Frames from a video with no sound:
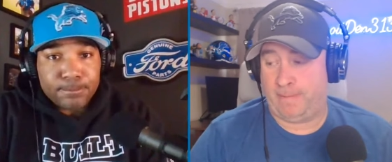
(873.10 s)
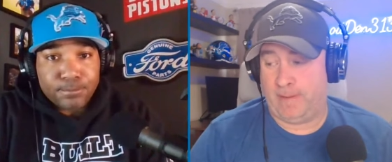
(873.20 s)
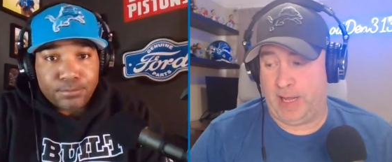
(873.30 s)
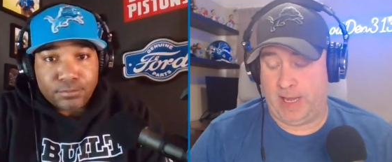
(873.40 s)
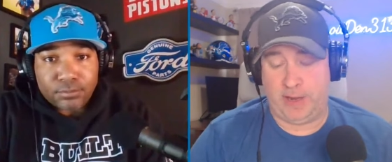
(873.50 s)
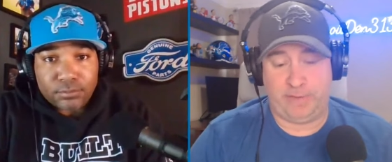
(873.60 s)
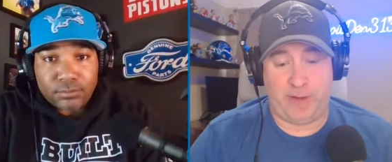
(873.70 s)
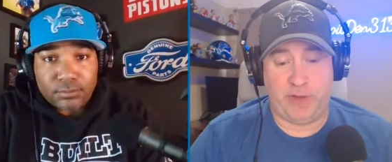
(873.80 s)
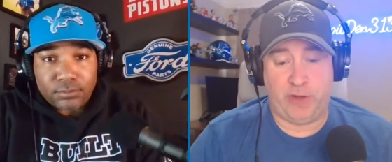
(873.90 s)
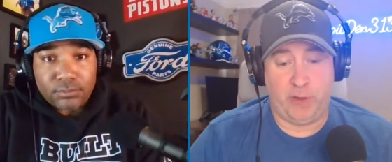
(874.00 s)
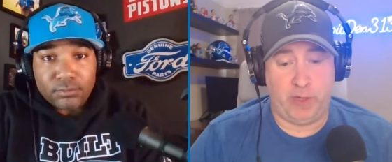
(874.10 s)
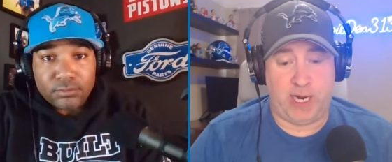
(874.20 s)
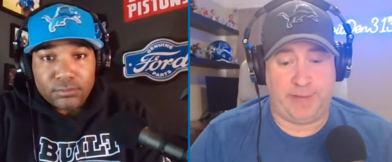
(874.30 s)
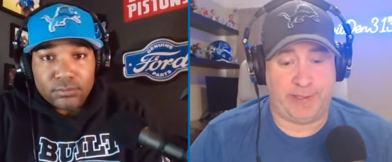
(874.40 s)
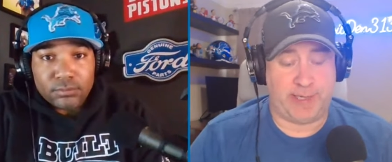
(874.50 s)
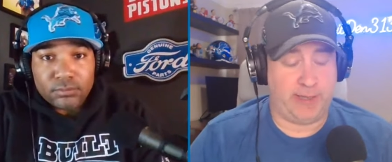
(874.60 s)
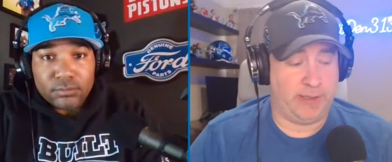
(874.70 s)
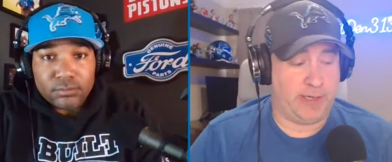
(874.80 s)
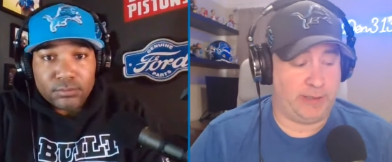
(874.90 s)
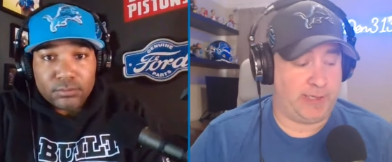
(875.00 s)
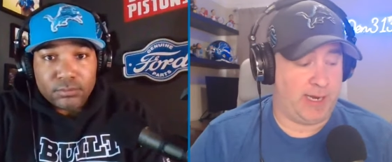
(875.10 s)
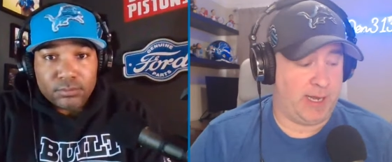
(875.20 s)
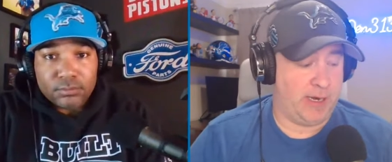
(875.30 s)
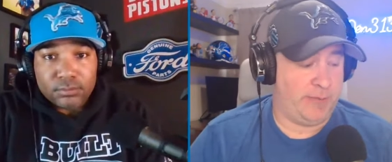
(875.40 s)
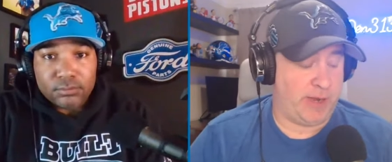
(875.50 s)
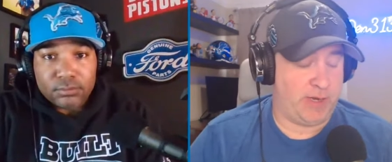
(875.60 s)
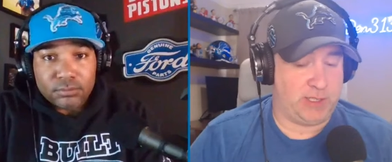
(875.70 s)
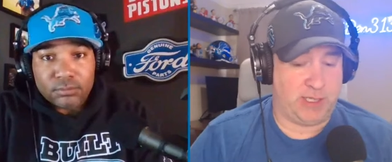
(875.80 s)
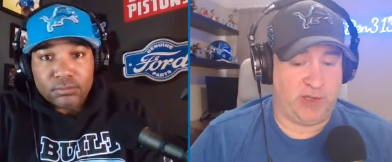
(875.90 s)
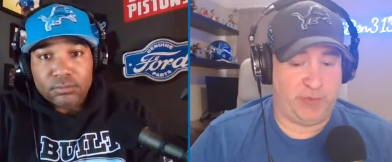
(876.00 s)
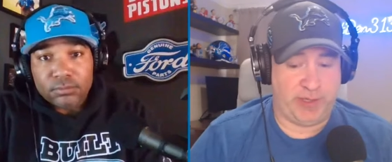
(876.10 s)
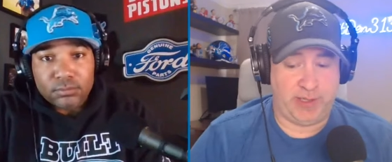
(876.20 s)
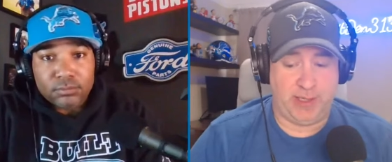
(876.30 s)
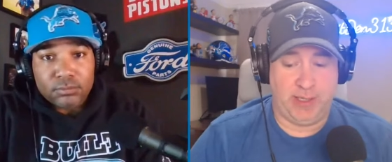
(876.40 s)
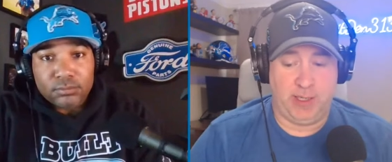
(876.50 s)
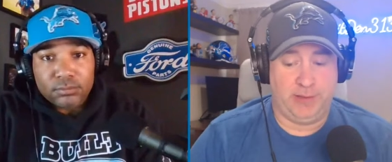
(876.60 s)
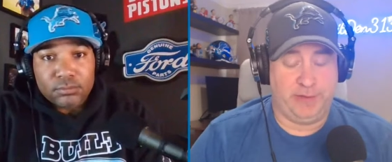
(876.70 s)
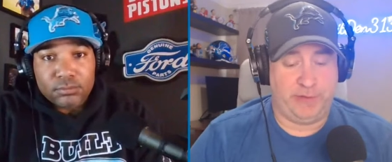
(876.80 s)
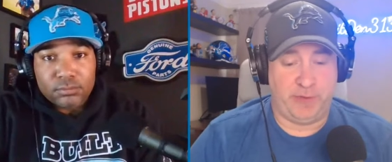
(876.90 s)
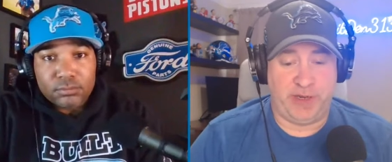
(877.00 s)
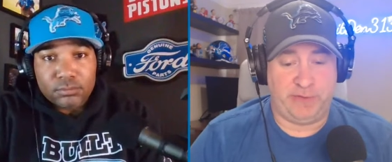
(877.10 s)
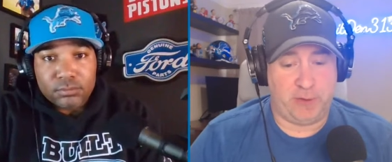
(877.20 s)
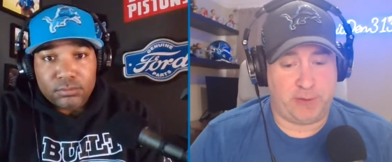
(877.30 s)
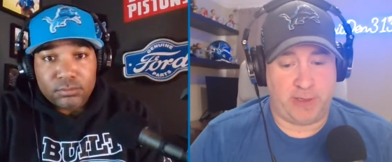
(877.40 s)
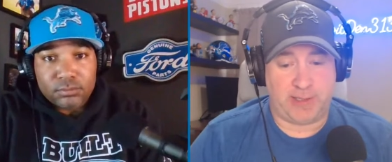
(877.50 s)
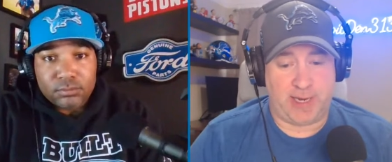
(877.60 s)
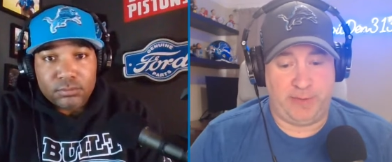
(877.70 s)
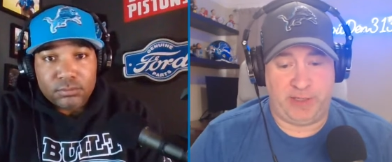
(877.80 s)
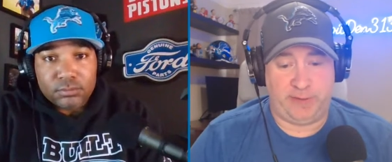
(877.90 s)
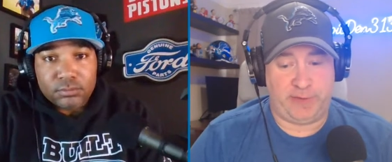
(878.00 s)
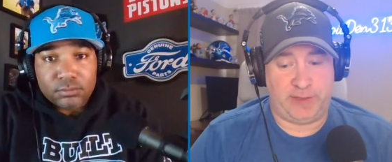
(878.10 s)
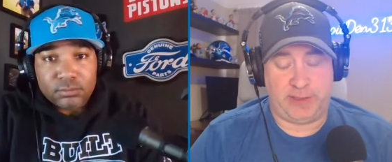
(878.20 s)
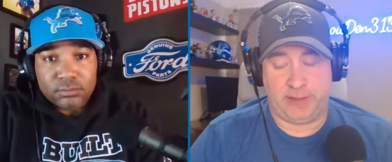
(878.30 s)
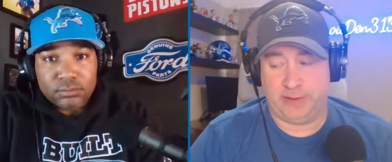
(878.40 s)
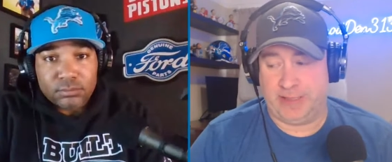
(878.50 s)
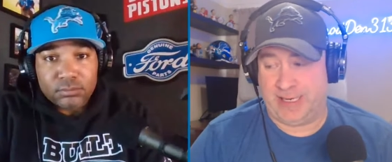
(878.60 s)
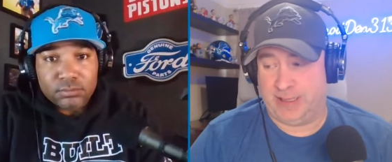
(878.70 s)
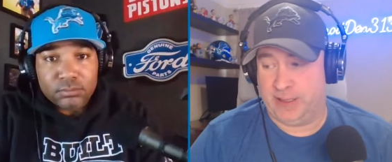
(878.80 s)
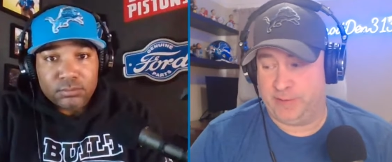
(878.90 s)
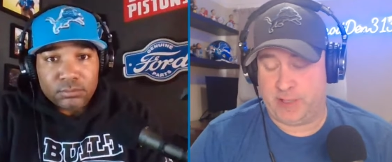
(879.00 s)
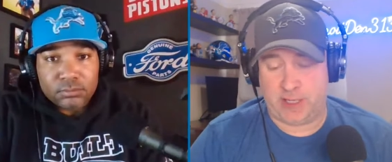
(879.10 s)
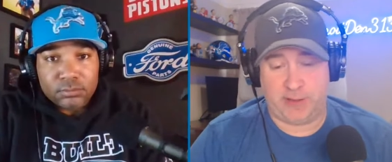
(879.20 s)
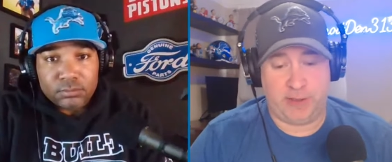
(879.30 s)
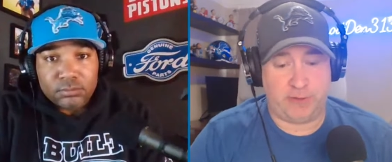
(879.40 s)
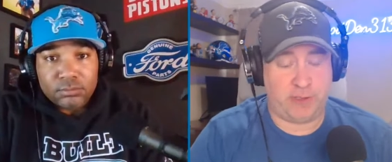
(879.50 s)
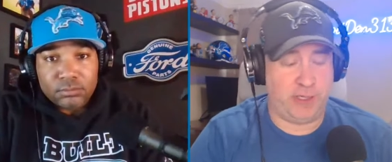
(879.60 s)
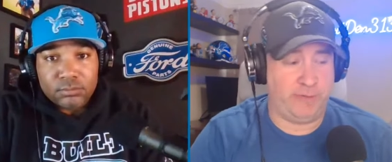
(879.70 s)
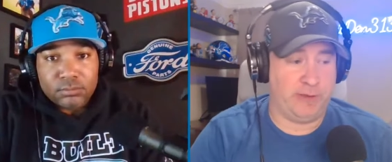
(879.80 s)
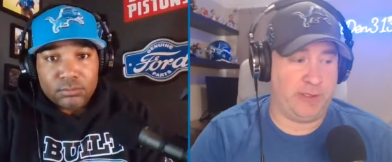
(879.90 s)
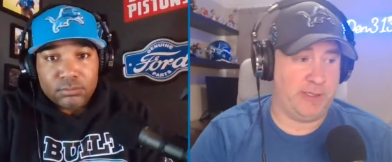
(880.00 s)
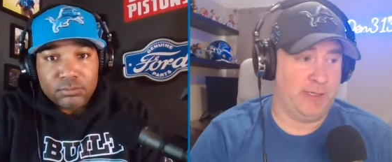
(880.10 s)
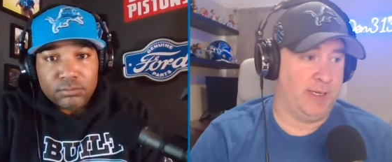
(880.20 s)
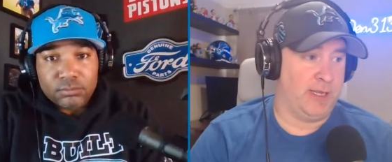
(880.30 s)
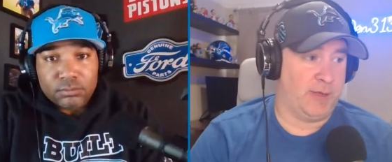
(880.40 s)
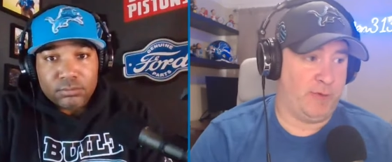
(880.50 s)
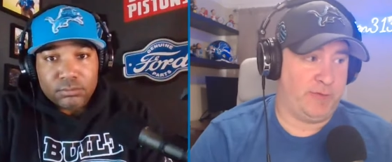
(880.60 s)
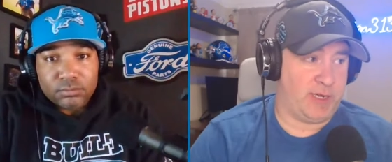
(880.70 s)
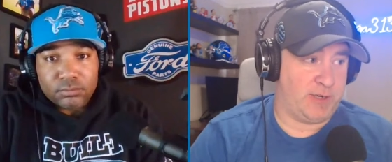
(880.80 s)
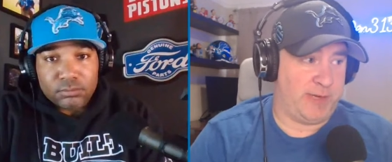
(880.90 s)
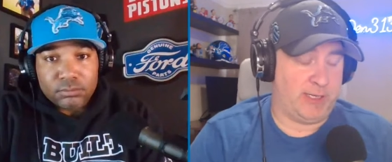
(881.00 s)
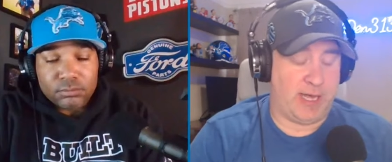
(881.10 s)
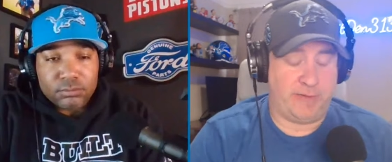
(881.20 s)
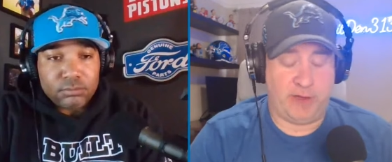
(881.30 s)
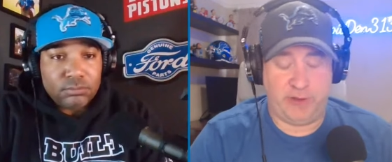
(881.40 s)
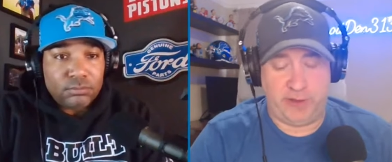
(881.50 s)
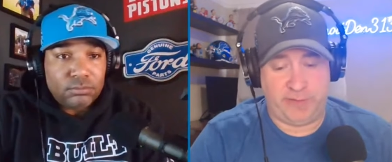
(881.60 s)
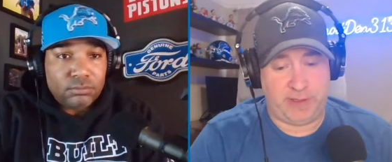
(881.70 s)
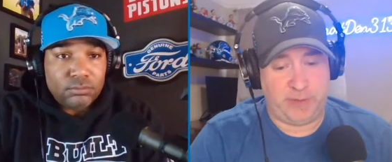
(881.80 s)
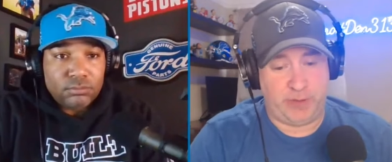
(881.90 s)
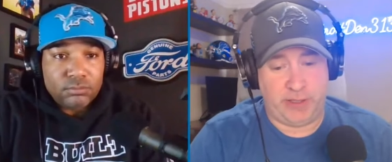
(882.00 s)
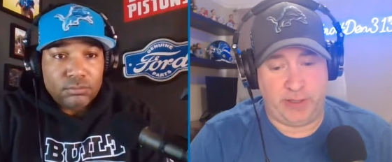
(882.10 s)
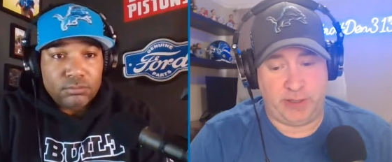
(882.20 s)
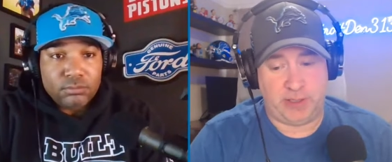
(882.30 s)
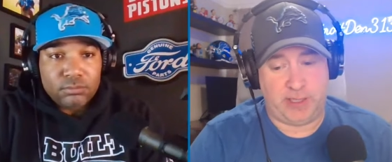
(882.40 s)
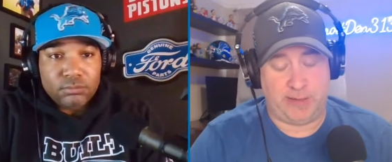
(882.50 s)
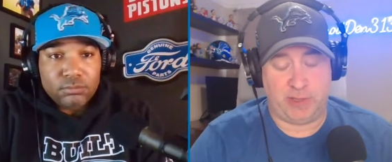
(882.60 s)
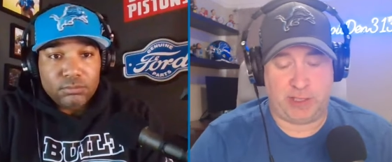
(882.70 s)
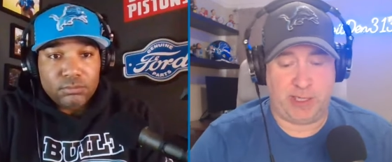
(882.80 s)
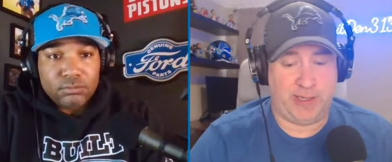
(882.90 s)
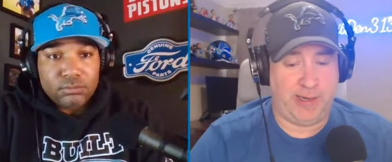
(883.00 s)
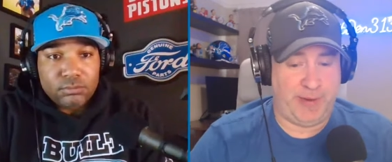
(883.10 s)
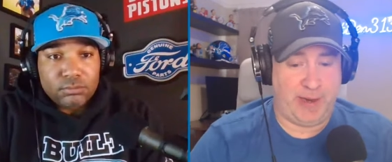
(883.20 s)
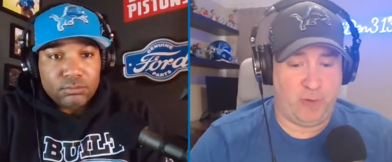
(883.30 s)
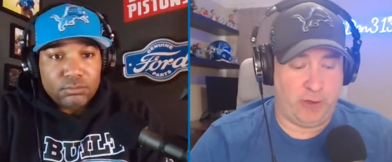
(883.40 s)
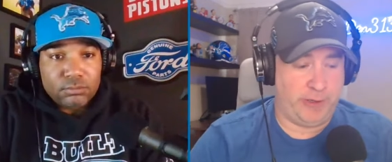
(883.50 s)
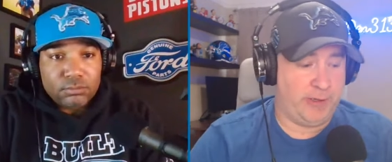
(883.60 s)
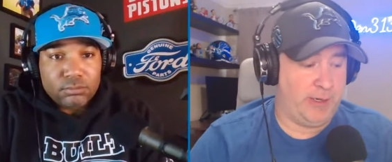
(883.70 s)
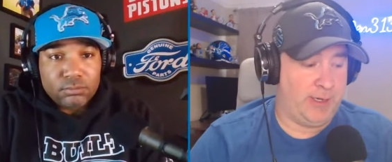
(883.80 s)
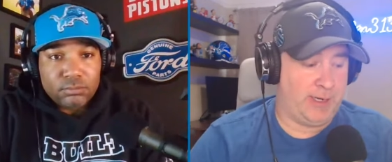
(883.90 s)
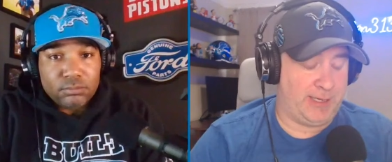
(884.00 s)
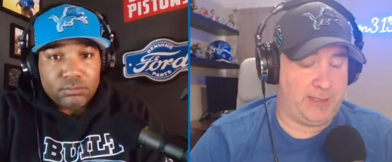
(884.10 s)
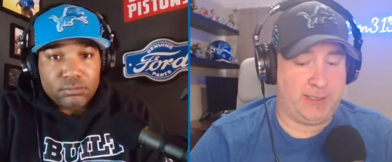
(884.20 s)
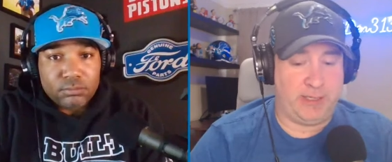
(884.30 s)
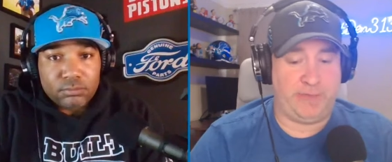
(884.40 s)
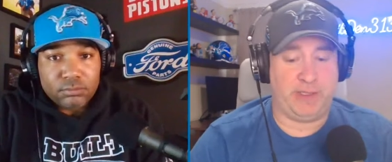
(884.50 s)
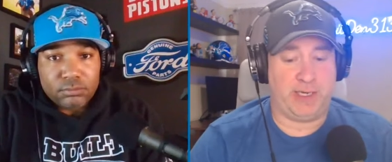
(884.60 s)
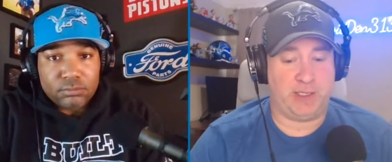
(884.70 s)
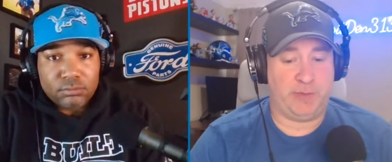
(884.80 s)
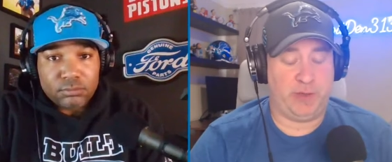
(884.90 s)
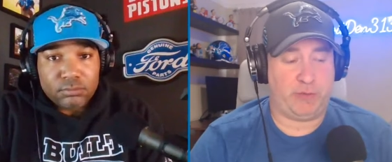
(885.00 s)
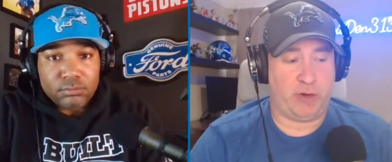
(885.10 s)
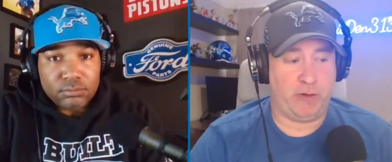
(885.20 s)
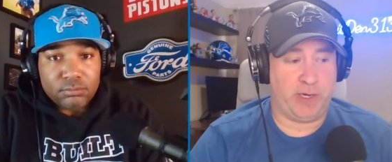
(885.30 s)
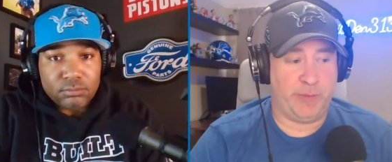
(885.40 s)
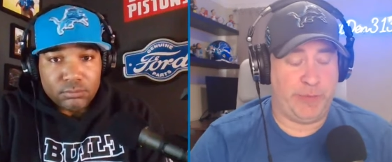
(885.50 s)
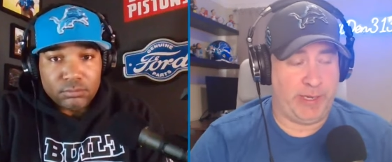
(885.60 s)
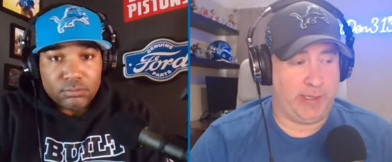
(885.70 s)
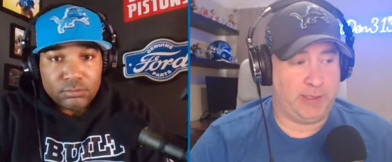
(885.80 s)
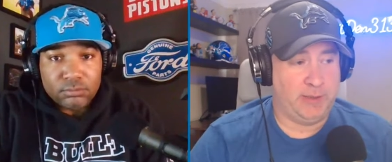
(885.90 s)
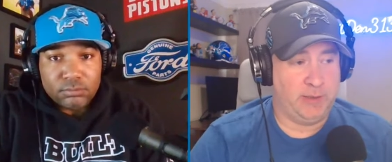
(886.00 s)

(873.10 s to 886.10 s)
Speaker 1: I, if I'm the only one on this island, I'll die on it by myself. But for me, first round's got to be defense still. I love talking these receivers. We've talked about a lot of other defensive players, and I'm just going to keep hammering it. I think defense has to be the priority, but